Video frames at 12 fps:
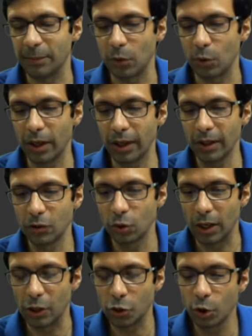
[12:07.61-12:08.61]
Okay, so
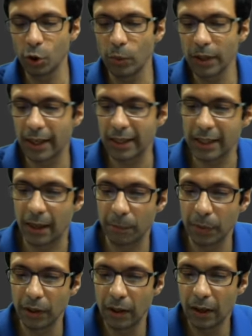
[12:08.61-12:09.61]
I'll show you with an
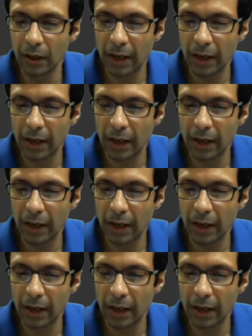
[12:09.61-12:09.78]
example.